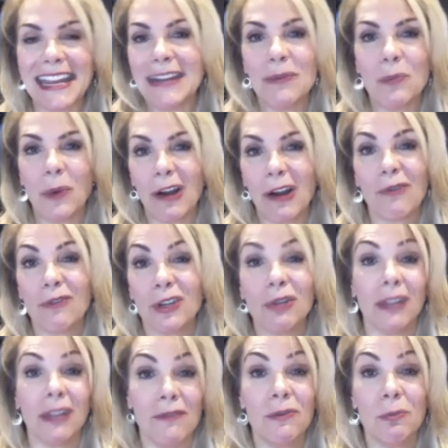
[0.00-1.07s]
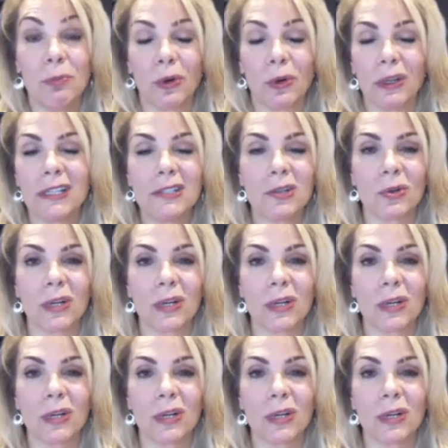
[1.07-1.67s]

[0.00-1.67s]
in wherever you live in Portland,